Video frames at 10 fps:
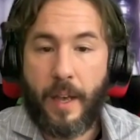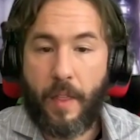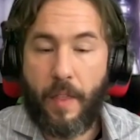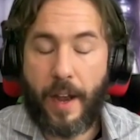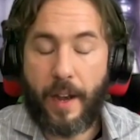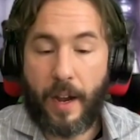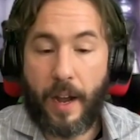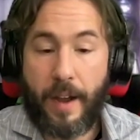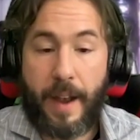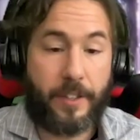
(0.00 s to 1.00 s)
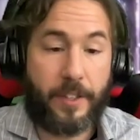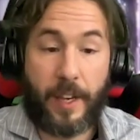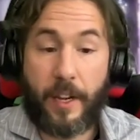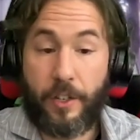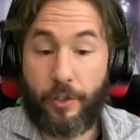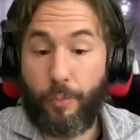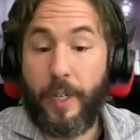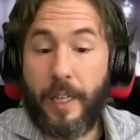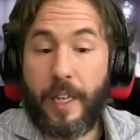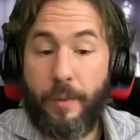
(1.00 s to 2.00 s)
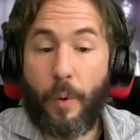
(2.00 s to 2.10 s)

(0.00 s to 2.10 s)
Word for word: that NASA scientists really